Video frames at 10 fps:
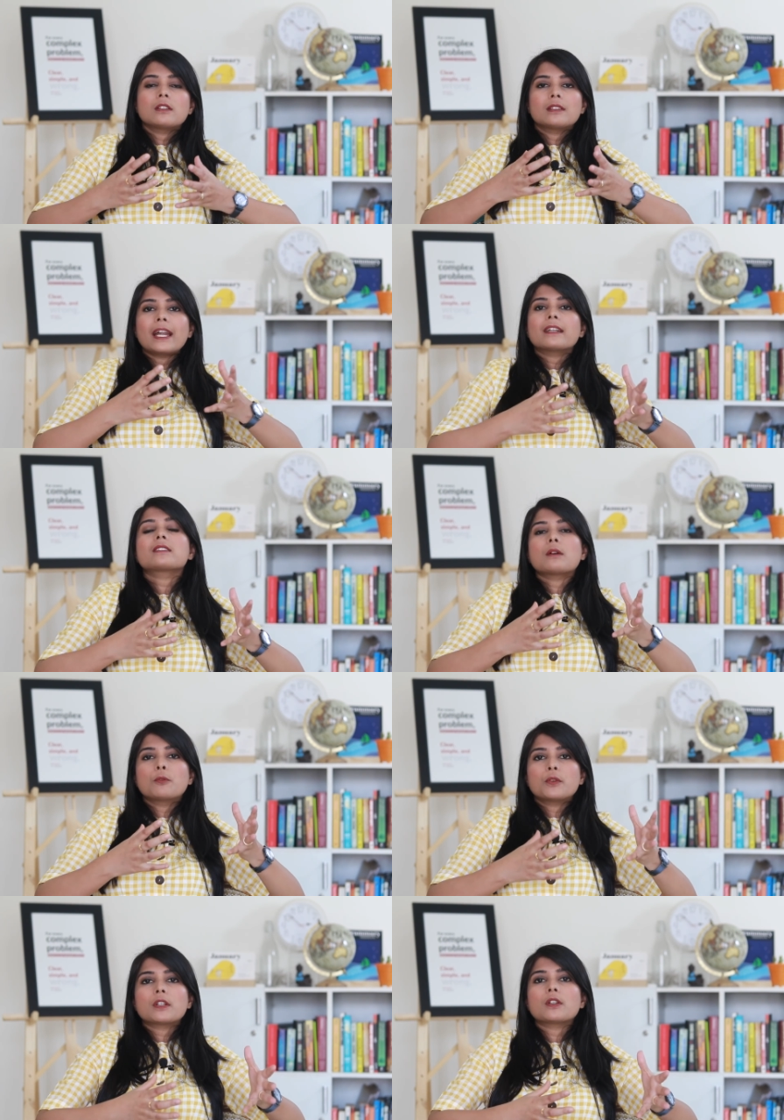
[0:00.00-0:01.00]
that is a
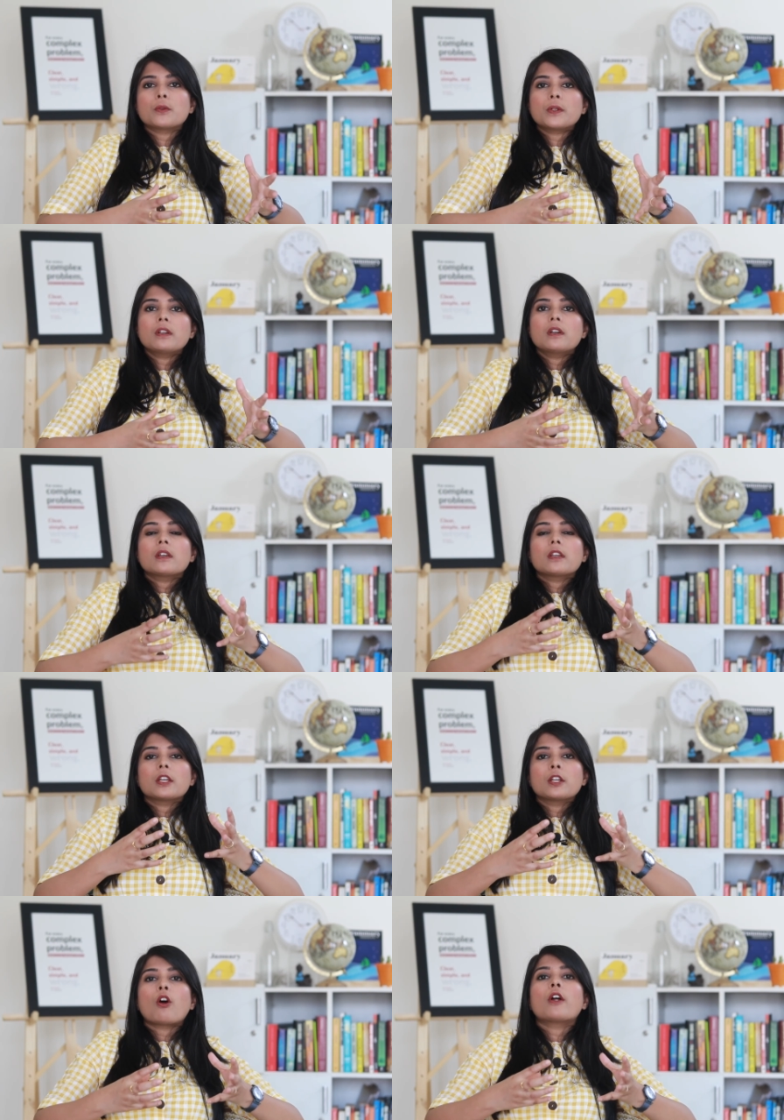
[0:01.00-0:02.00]
motor load,
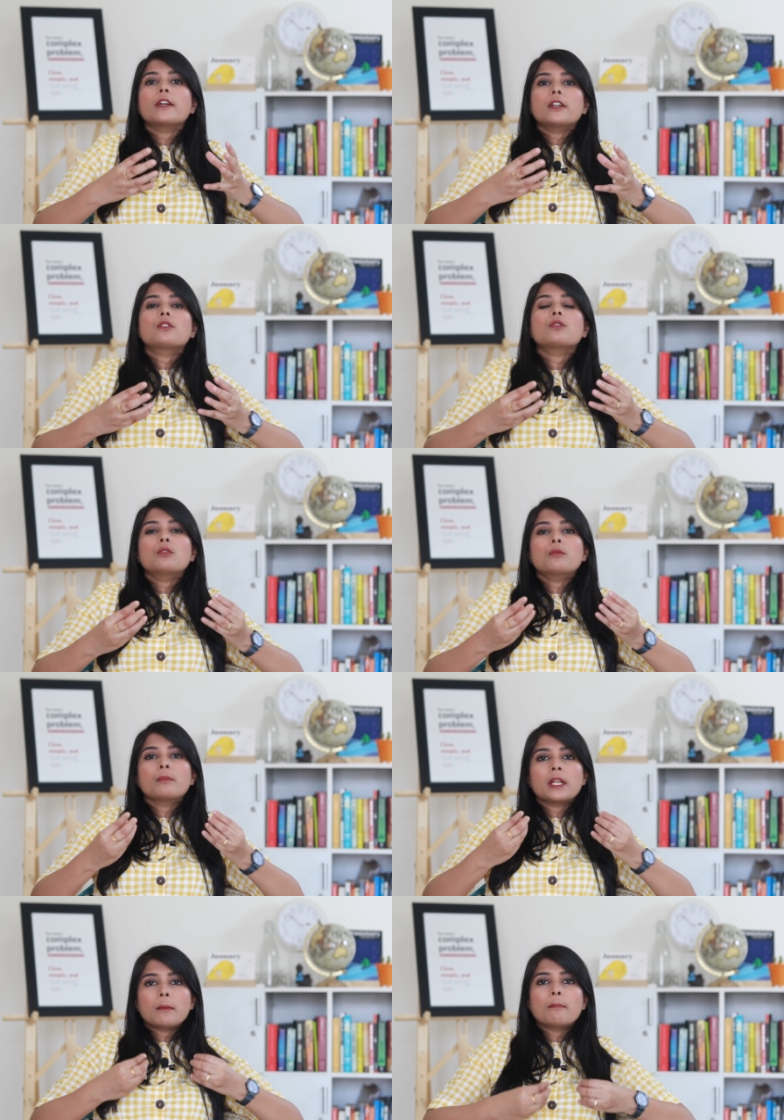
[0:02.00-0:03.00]
in order to
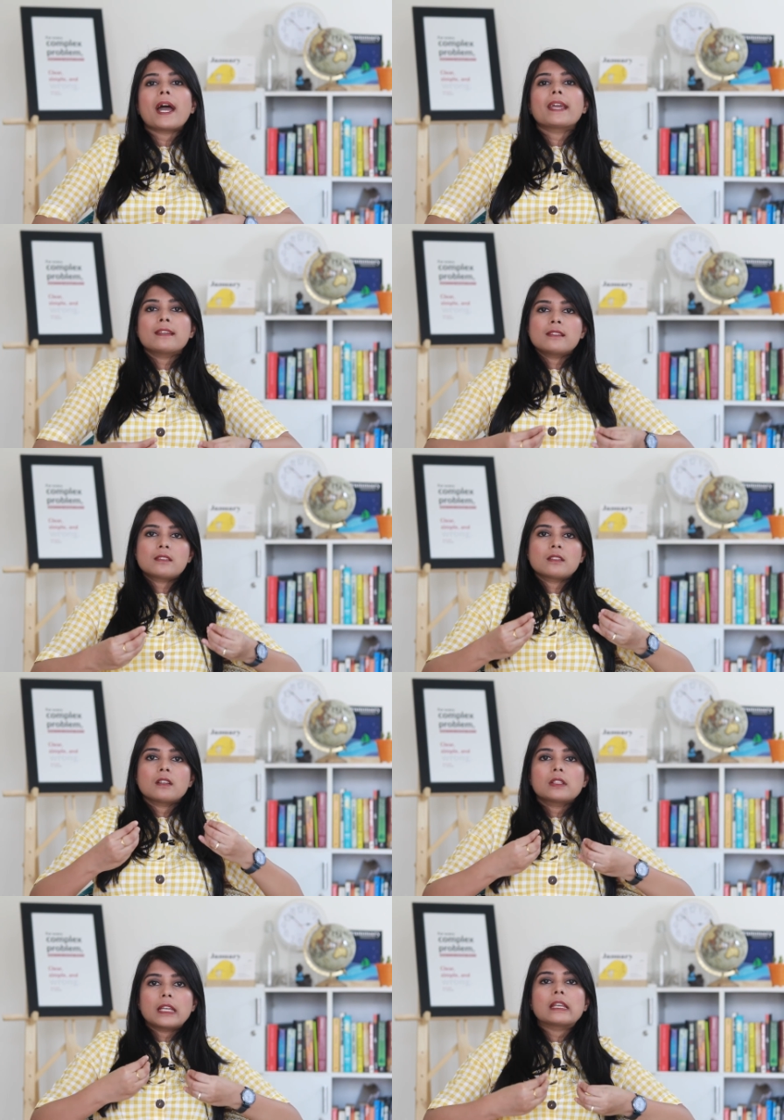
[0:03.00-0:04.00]
minimize
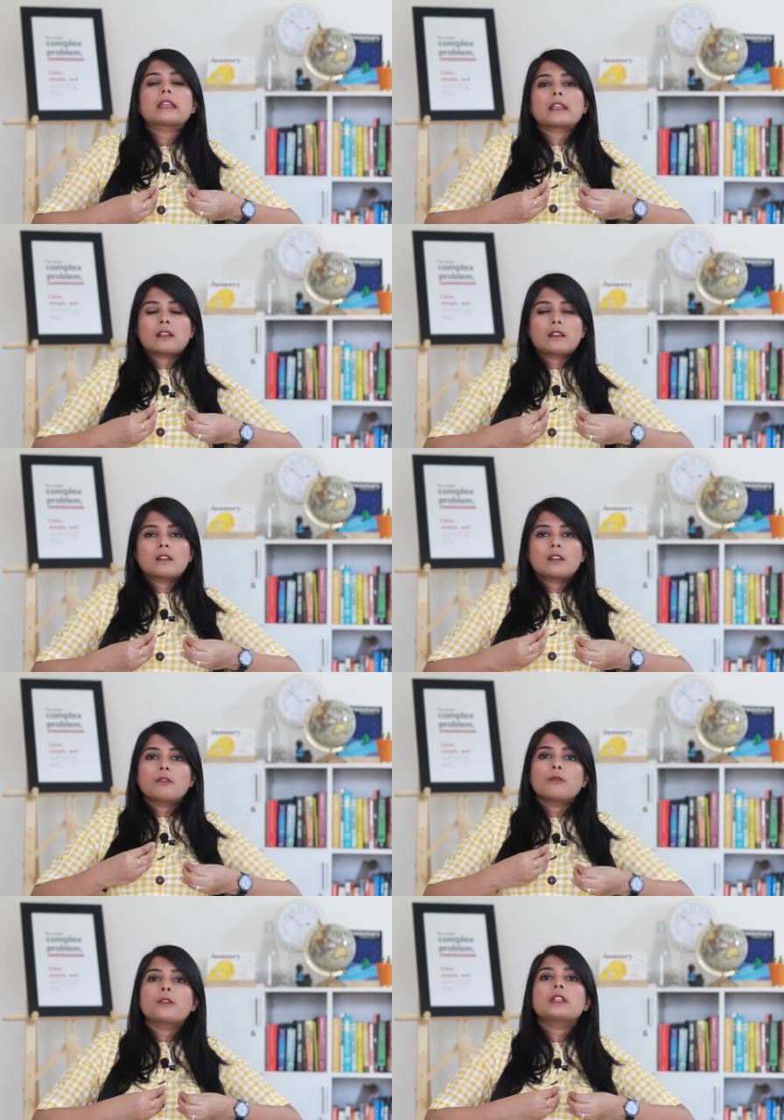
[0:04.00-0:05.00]
thinking,
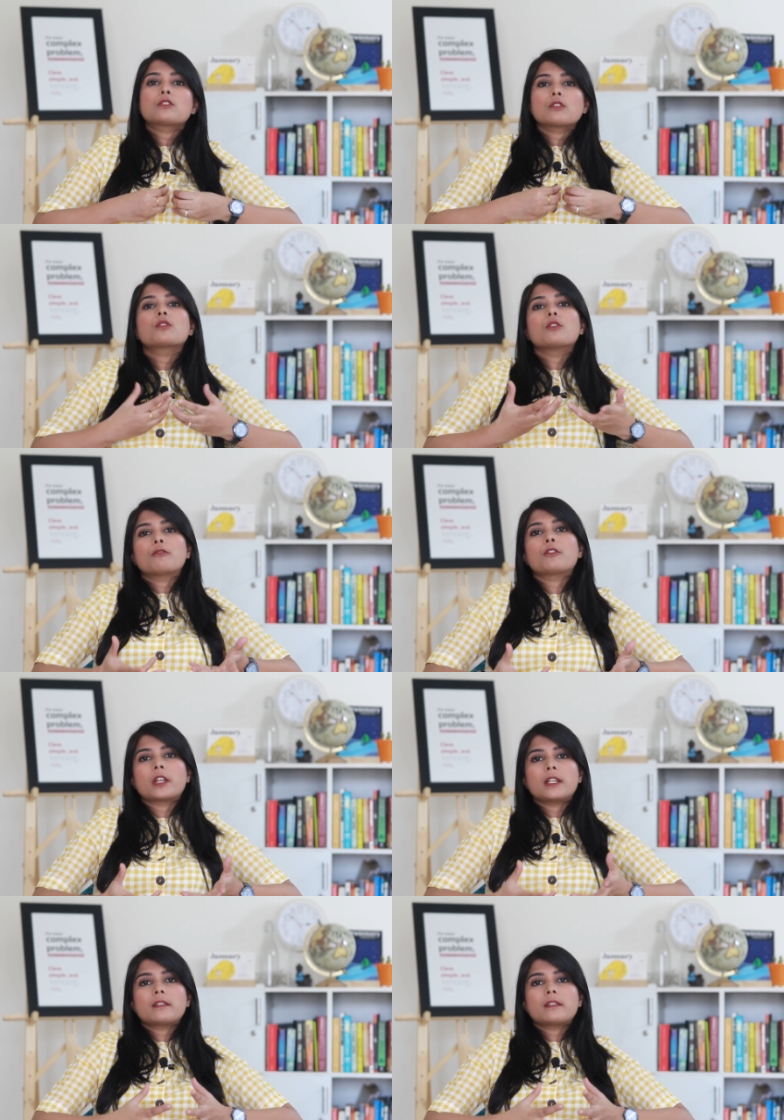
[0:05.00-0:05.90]
we should go for it.